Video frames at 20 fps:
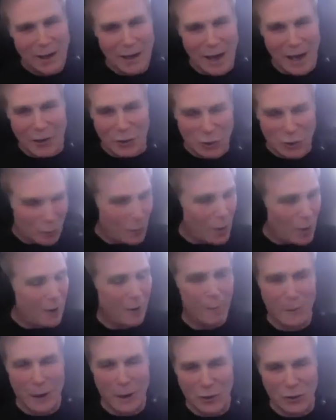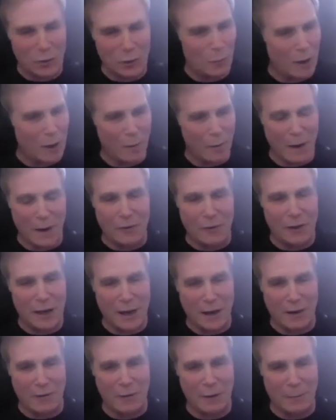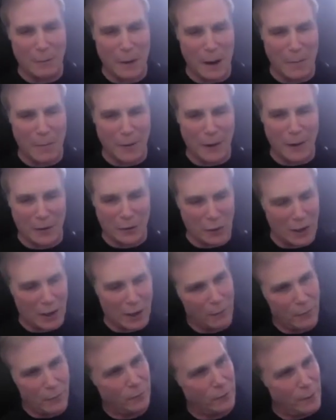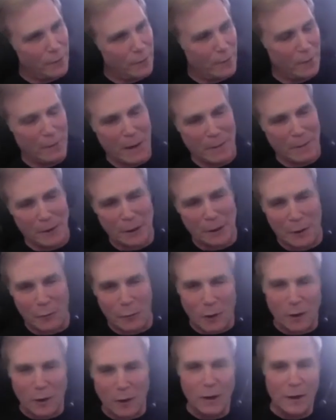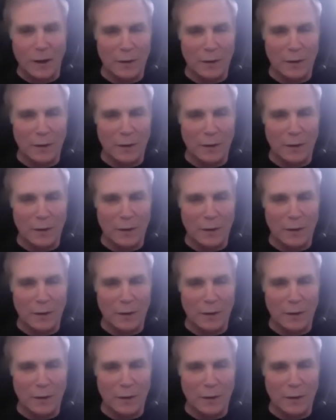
I should wear I should wear them every day to a, a thing so I can flip them up and go, well,